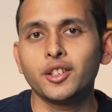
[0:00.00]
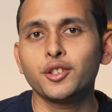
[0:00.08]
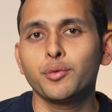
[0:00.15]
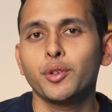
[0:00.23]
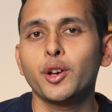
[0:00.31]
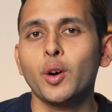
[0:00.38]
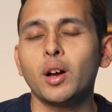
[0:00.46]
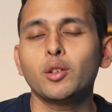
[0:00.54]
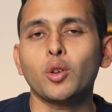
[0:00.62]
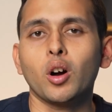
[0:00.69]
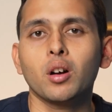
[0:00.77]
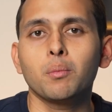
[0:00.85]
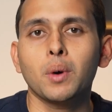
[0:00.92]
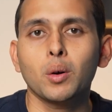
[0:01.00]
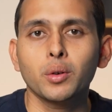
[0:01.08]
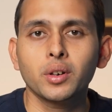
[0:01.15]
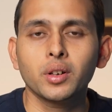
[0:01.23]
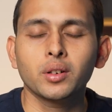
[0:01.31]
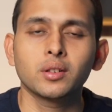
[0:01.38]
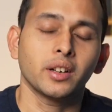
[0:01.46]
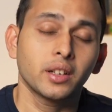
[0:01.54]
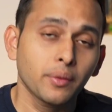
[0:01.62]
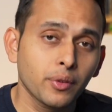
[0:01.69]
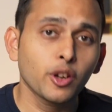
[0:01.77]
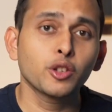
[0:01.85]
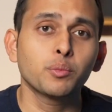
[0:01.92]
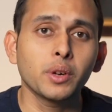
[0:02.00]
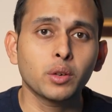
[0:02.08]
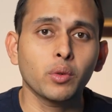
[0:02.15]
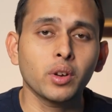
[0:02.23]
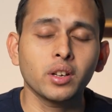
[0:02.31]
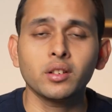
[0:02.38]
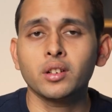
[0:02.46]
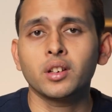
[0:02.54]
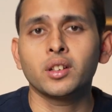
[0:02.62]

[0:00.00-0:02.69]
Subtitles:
this video, I'll talk about the difference between